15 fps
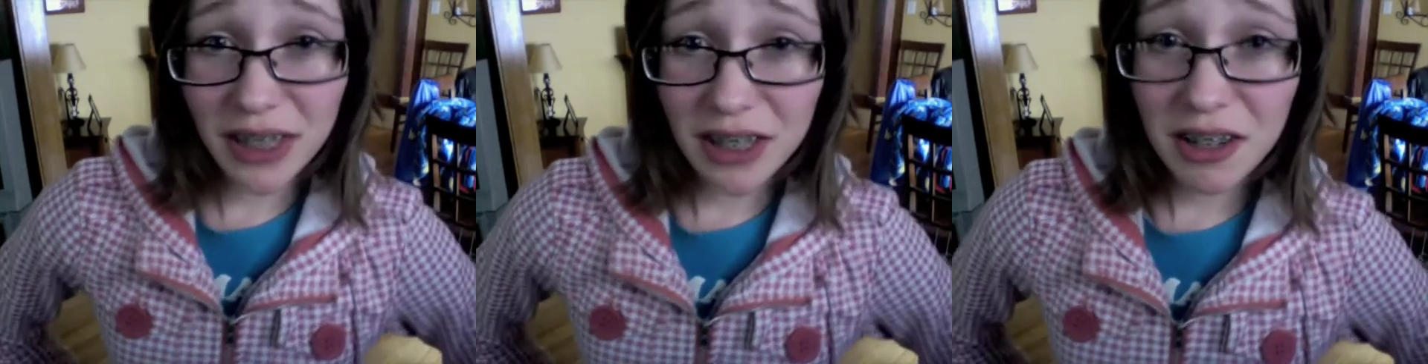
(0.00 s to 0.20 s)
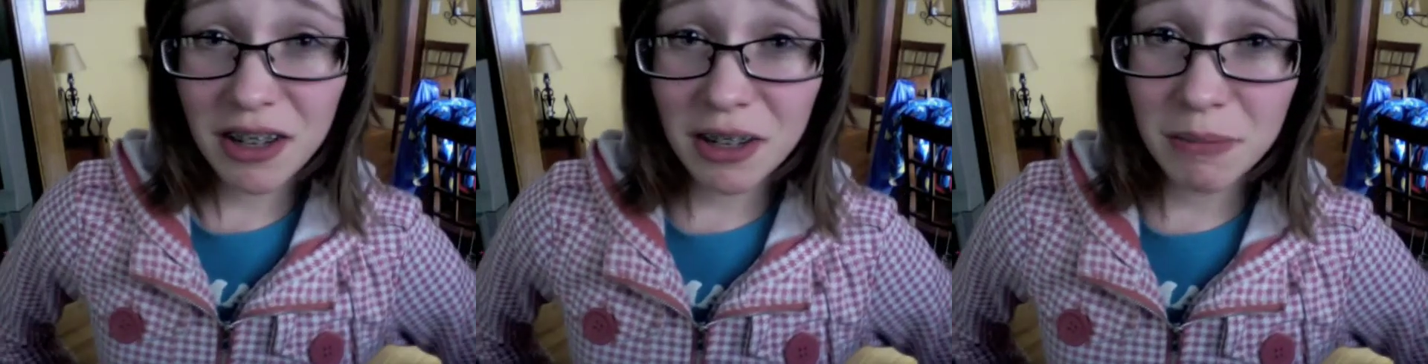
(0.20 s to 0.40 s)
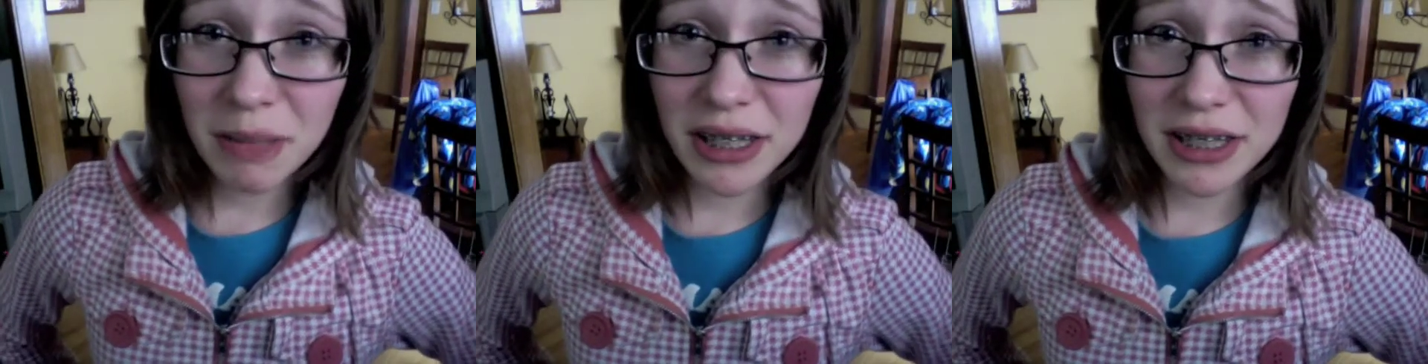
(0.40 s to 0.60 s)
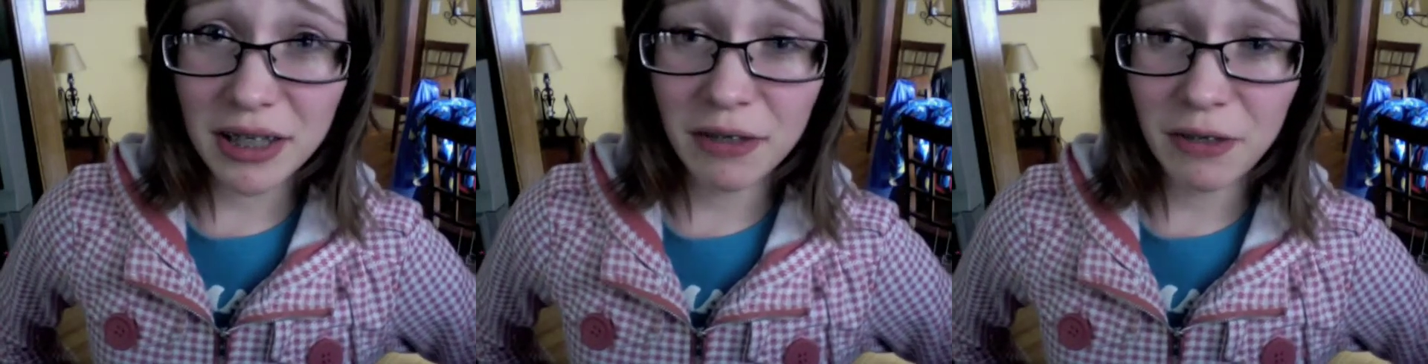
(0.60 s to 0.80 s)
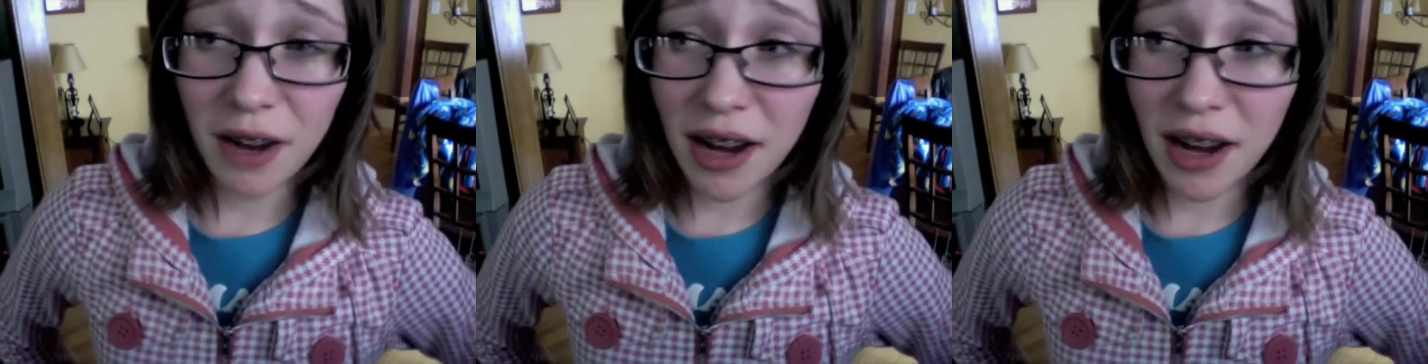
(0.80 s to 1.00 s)
You're an amazing
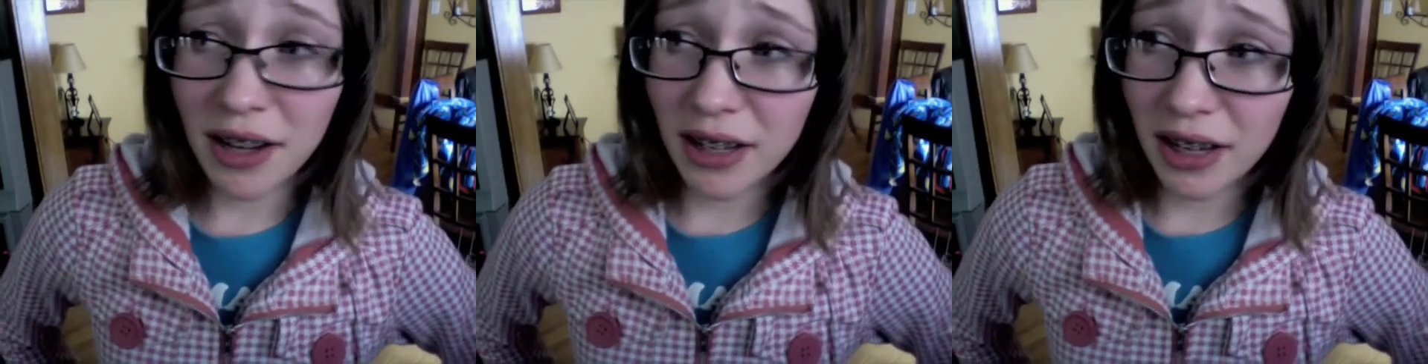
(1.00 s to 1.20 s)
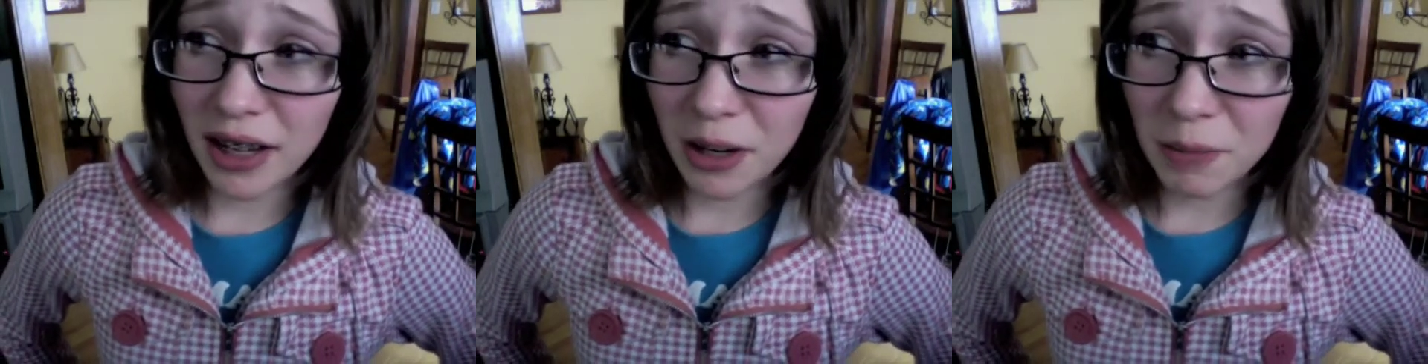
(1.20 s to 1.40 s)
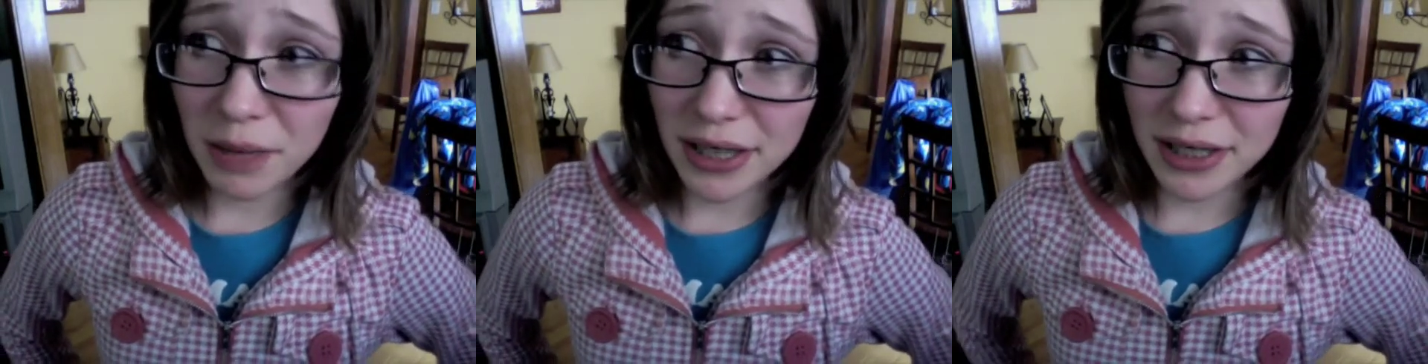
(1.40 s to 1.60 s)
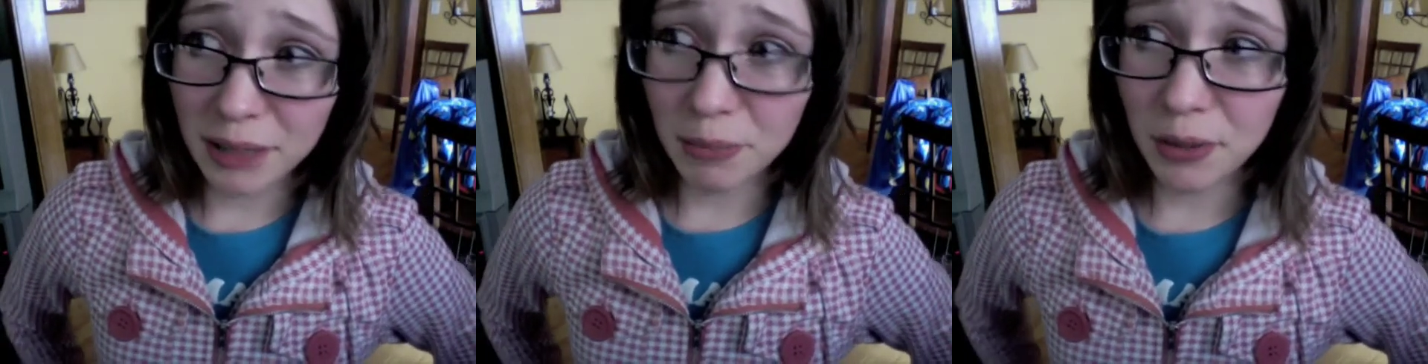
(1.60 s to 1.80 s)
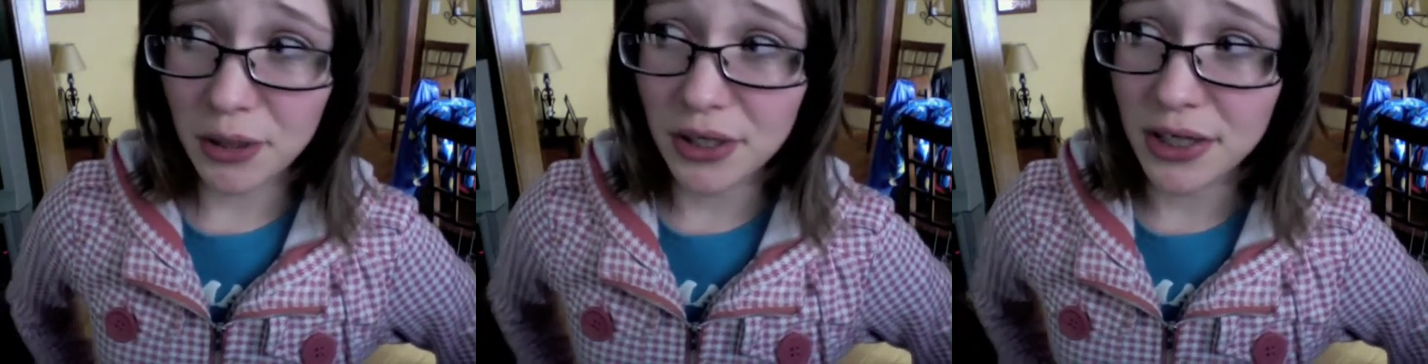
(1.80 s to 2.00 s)
friend and an amazing
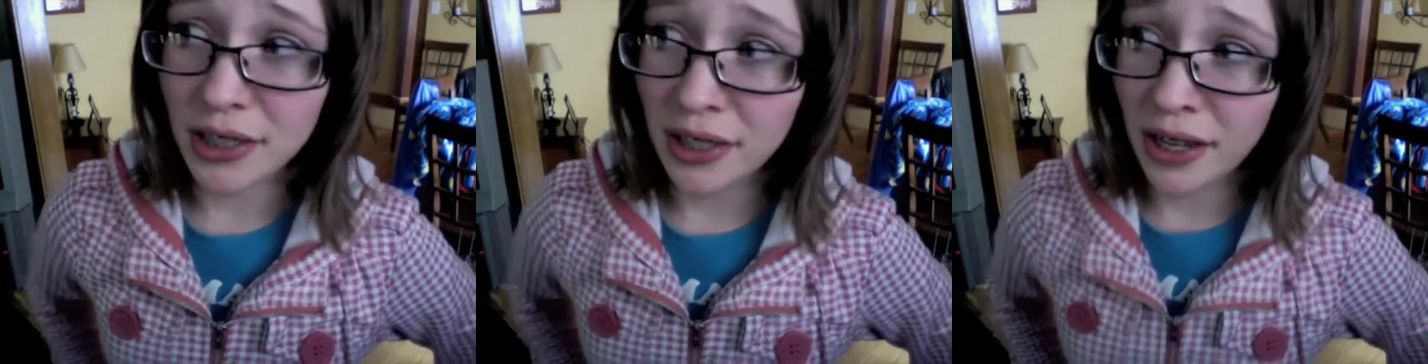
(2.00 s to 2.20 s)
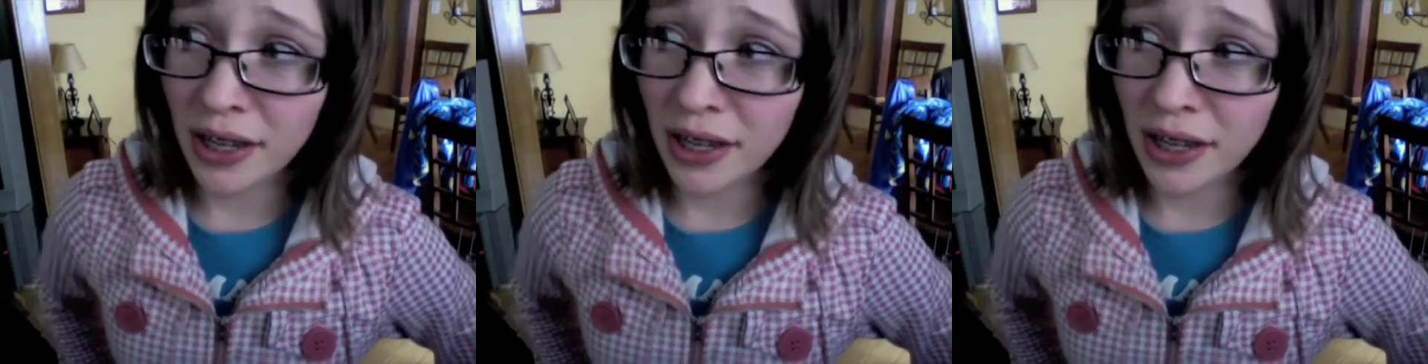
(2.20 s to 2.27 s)
person,